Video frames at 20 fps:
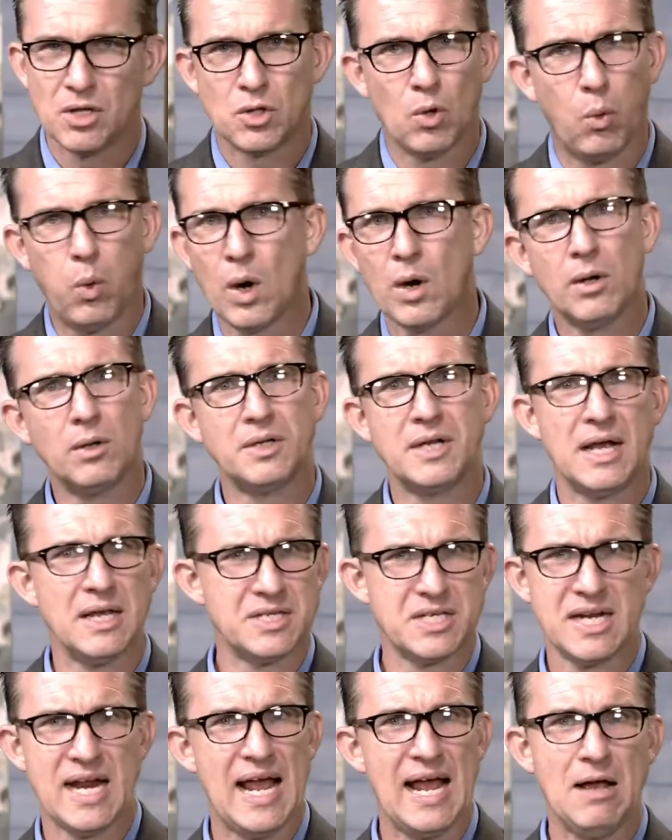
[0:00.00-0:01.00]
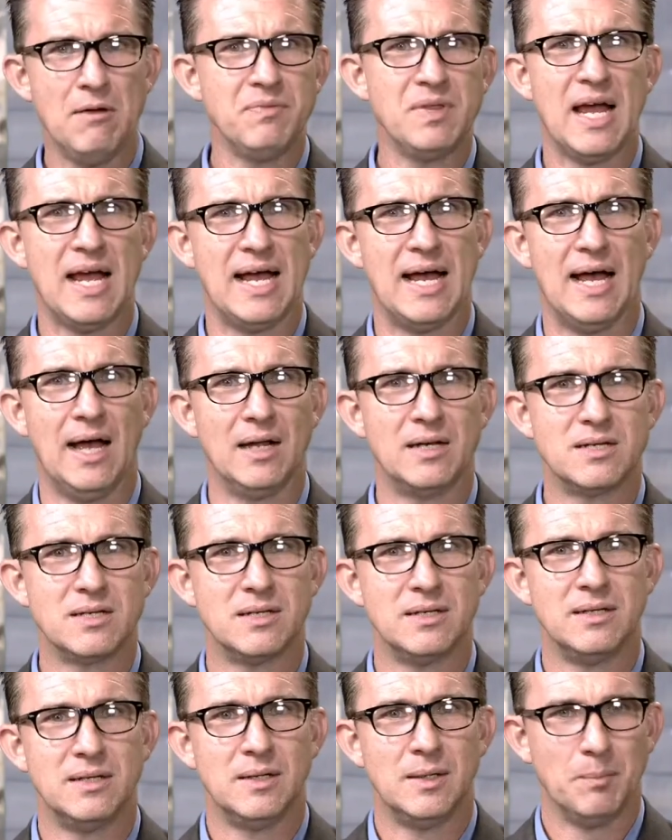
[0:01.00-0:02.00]
The world doesn't have that,
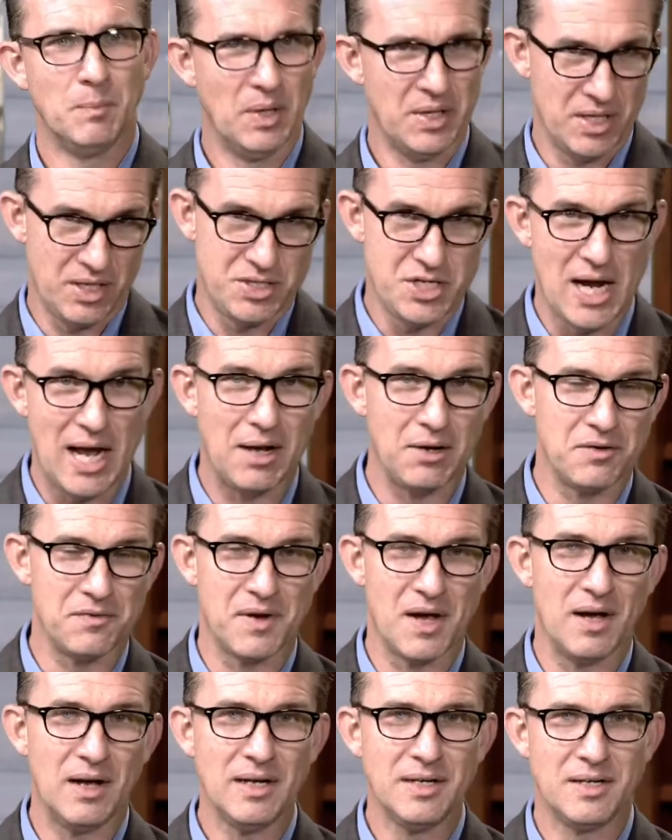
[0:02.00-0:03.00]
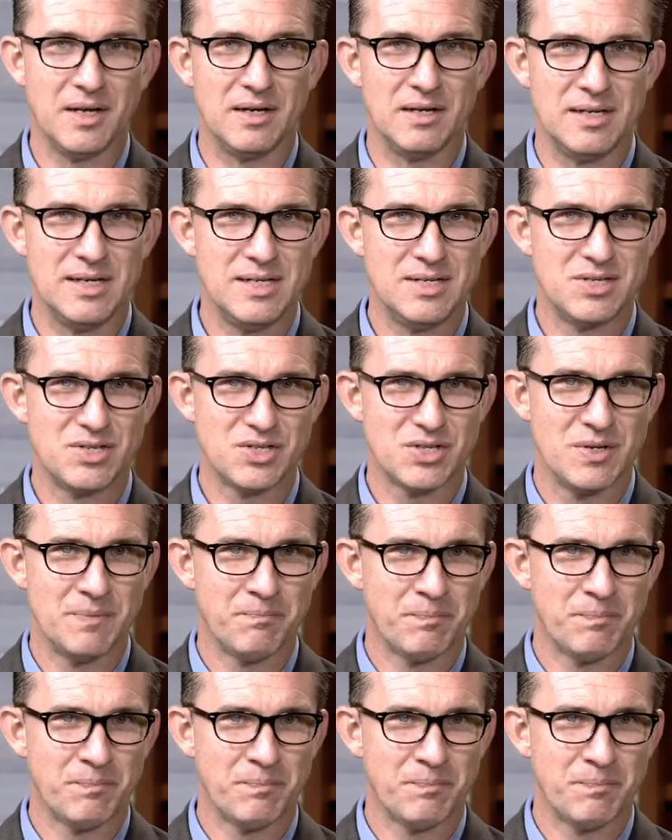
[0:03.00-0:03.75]
but the child of God does